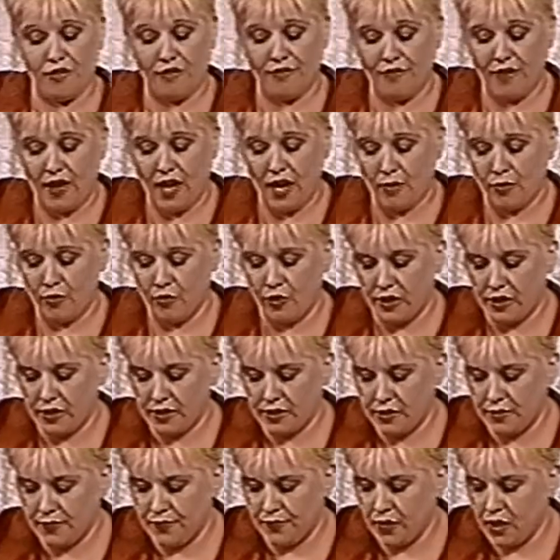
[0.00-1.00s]
the
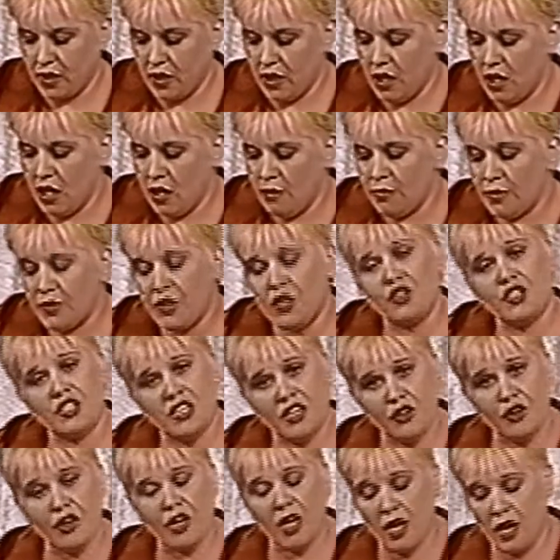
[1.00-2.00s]
fabrics. But there's
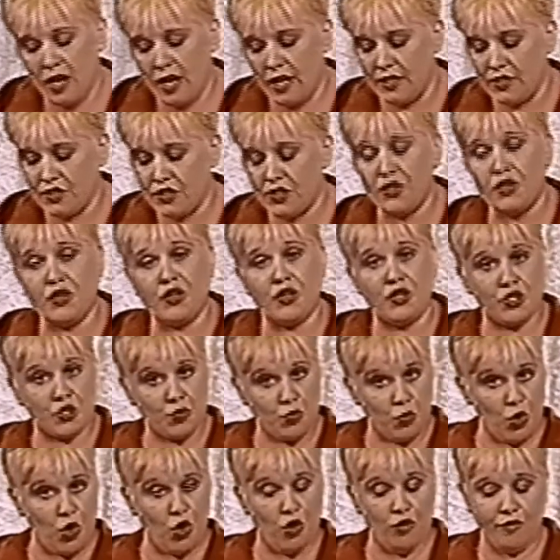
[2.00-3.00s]
other kinds. There's
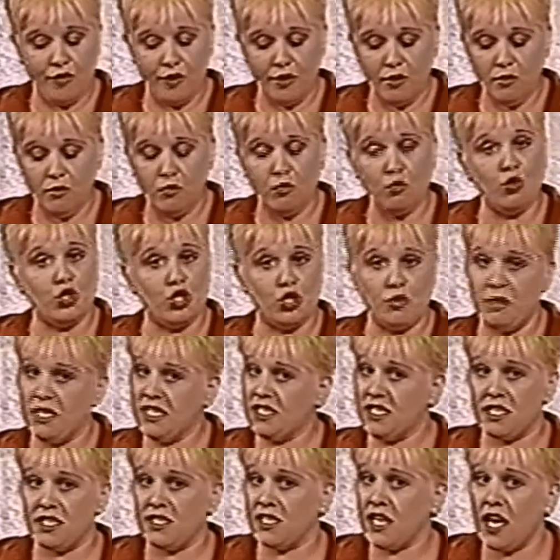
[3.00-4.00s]
woven, which
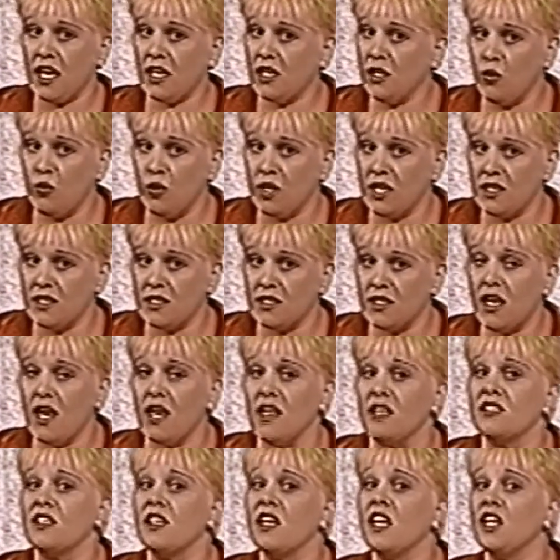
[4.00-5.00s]
means exactly what it
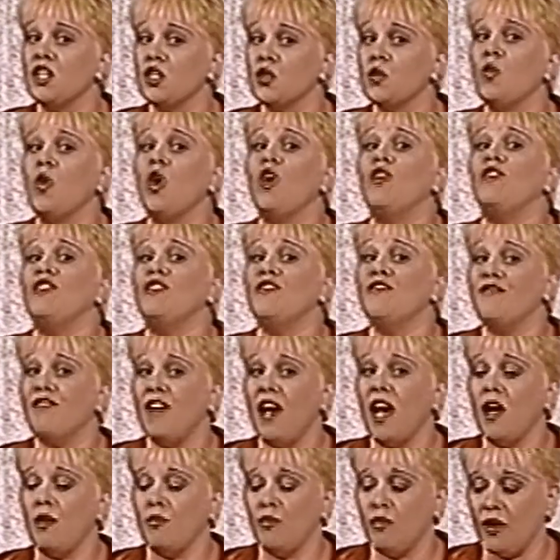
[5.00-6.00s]
says. It's woven
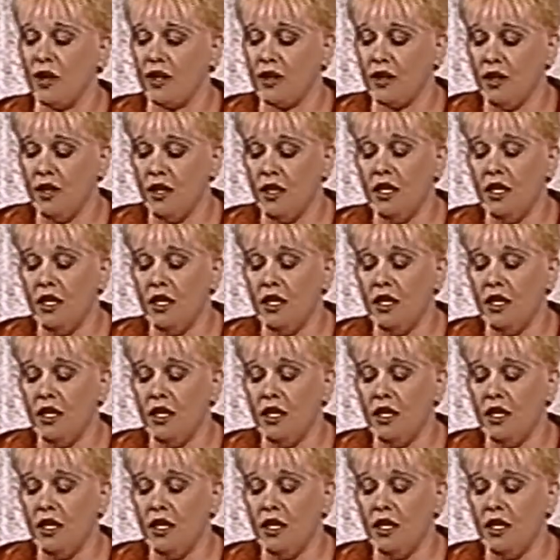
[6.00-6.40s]
fabric.